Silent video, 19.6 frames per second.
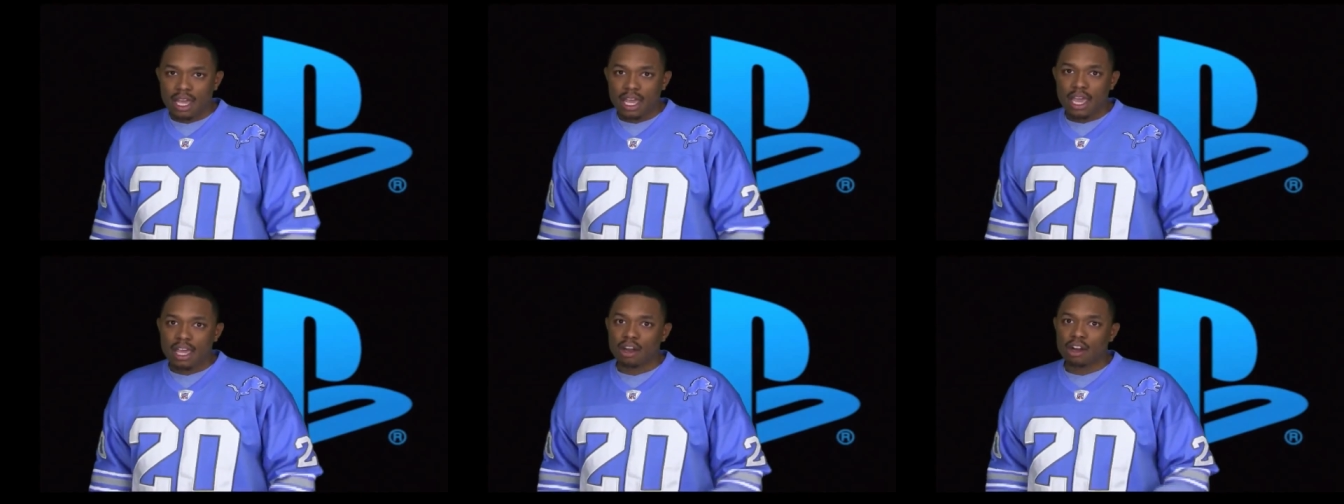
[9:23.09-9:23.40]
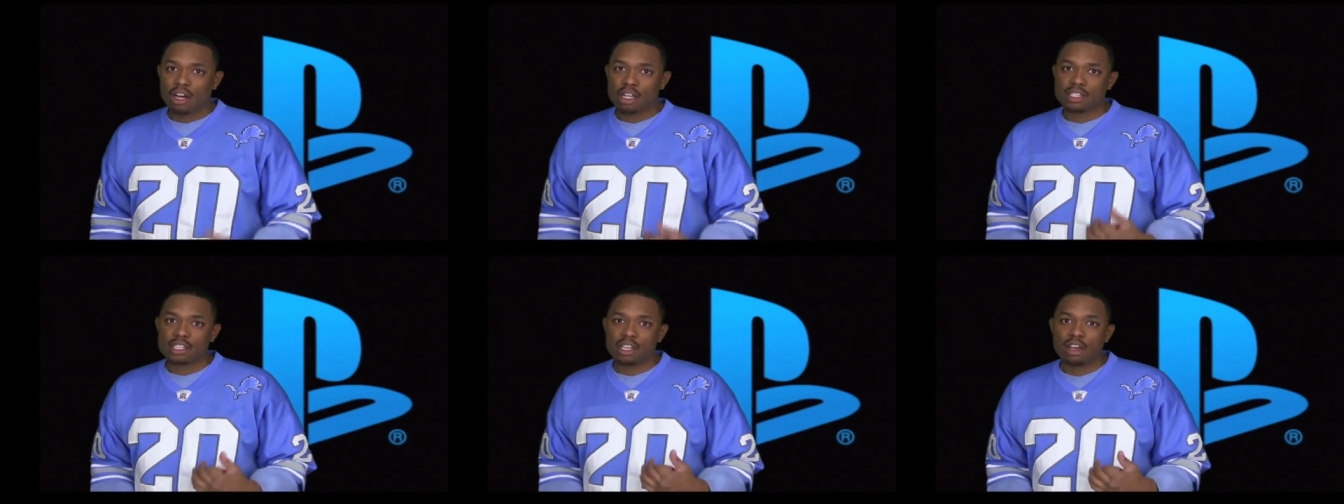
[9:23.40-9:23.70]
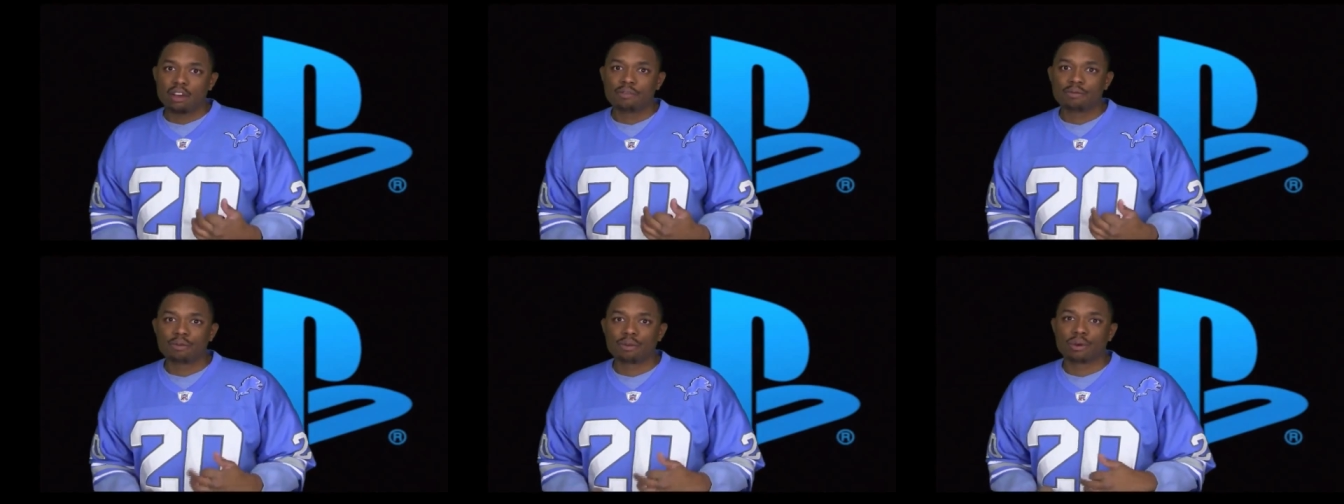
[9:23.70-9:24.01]
And
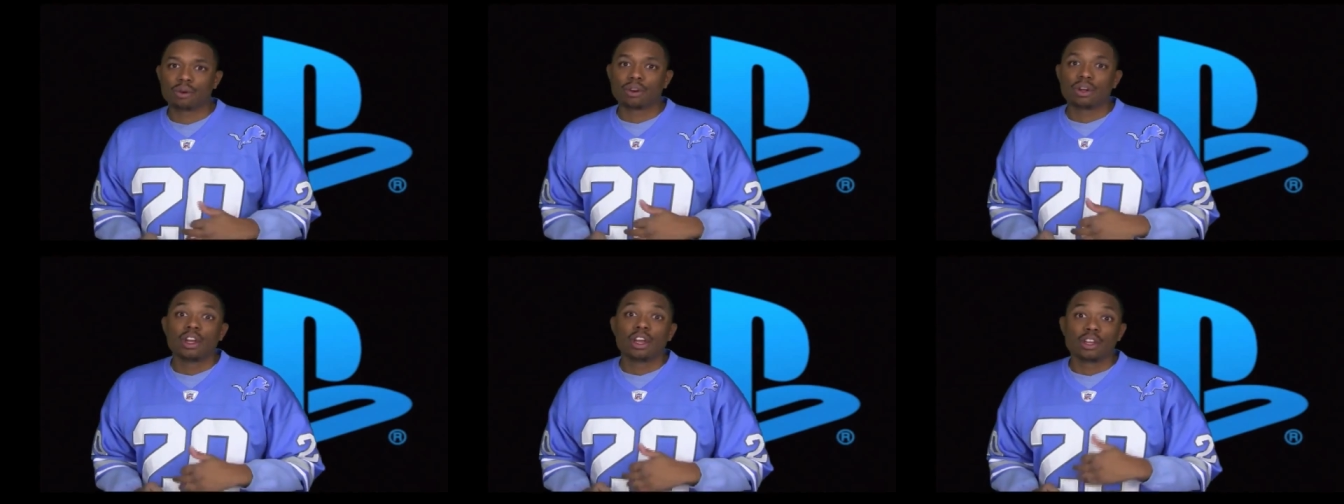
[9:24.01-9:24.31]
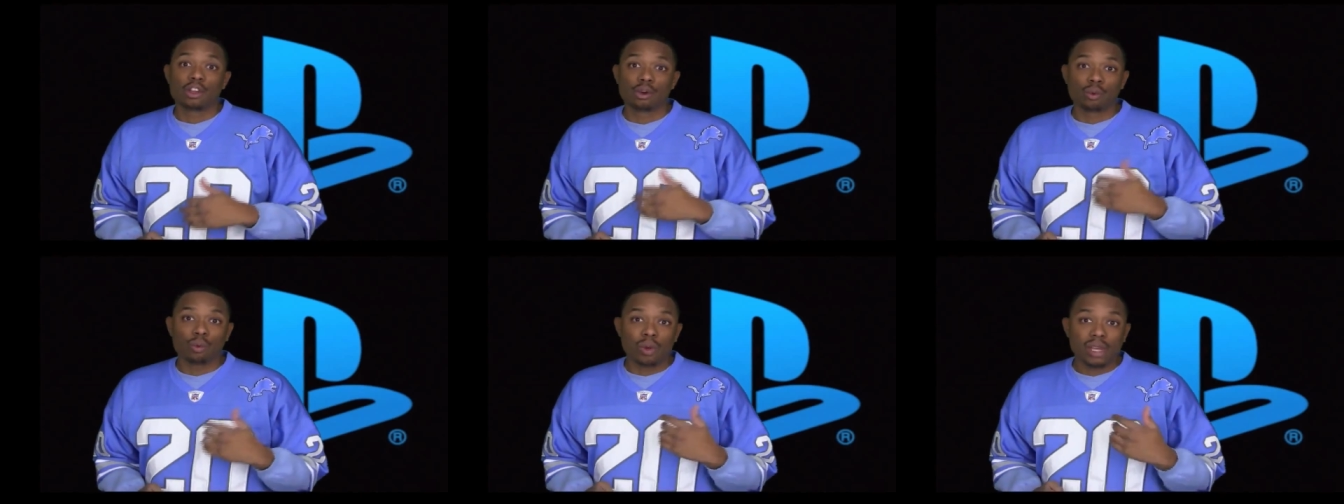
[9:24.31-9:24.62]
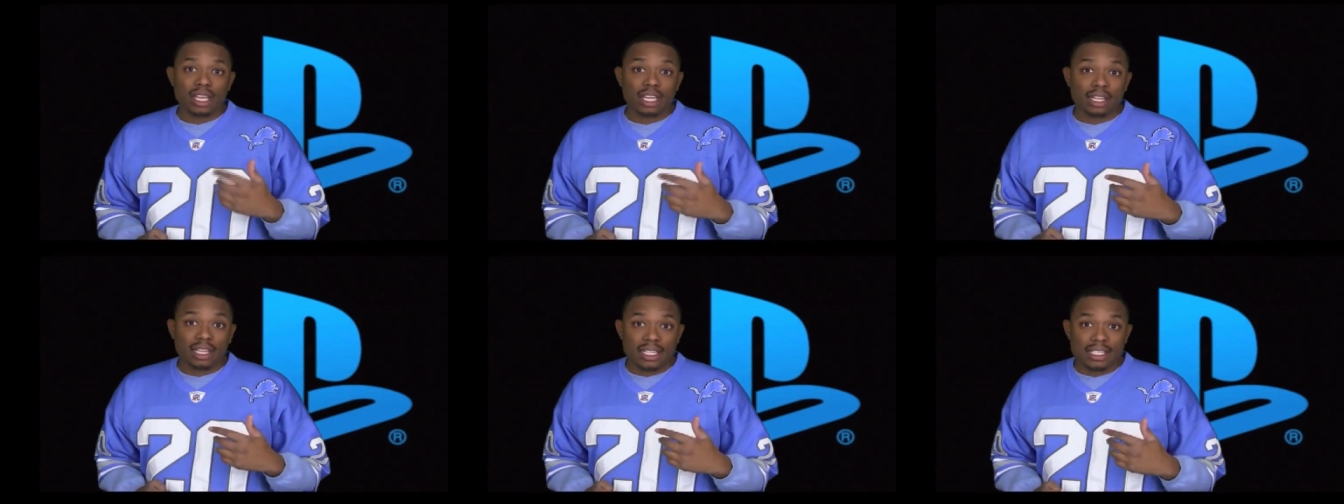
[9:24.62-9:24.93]
also for your
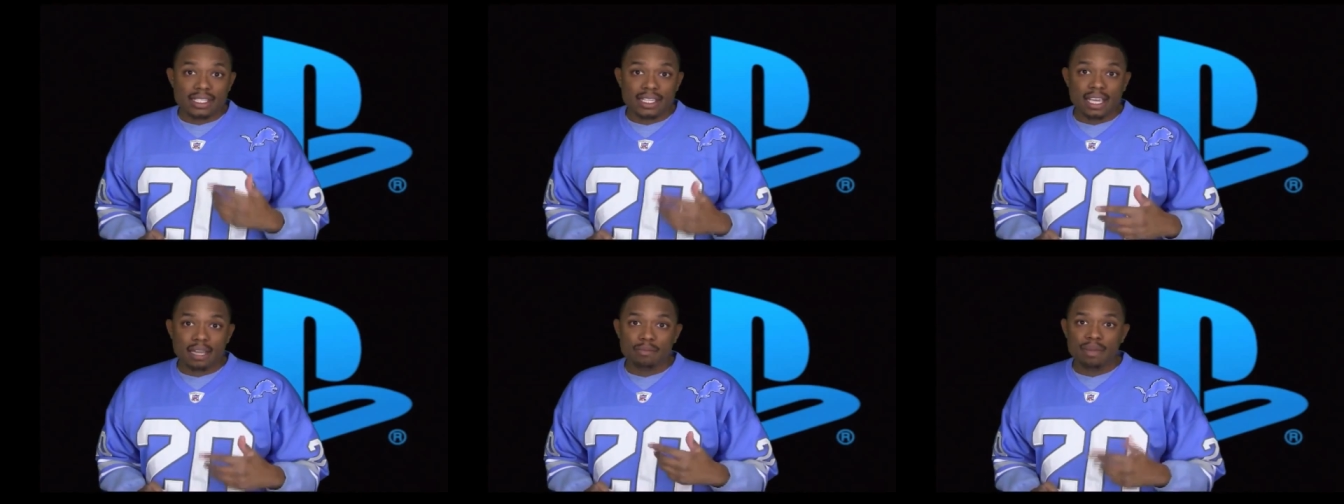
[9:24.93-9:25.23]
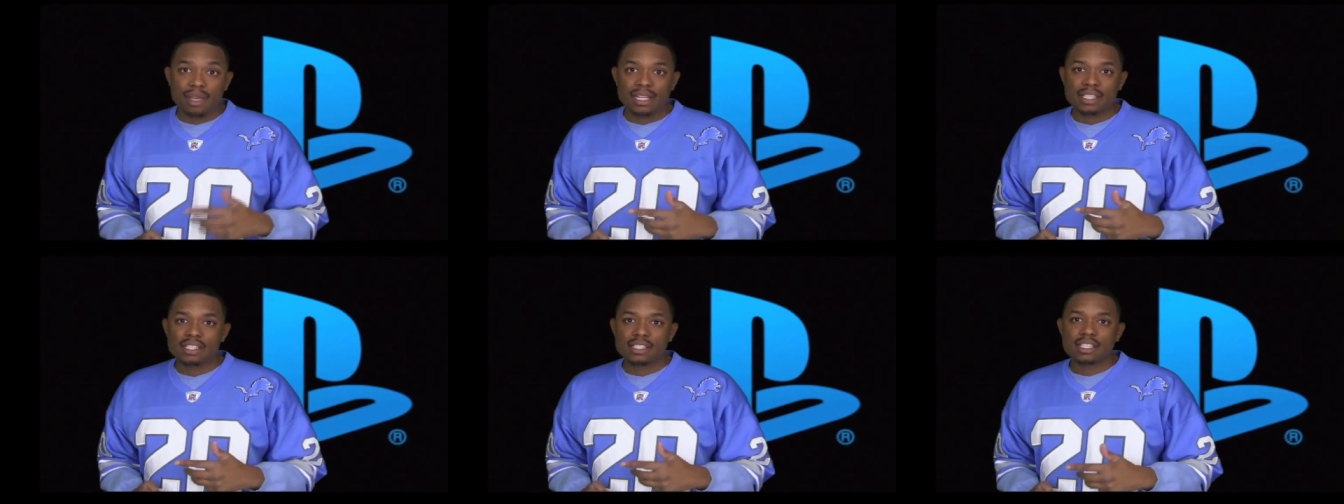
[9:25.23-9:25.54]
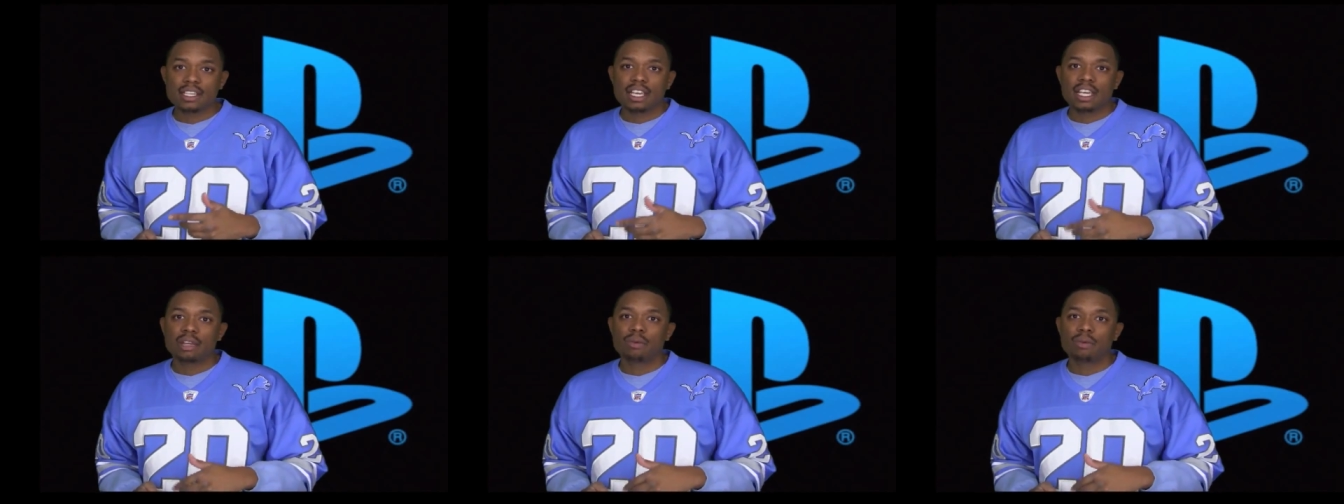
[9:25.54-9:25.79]
weekly tidbits,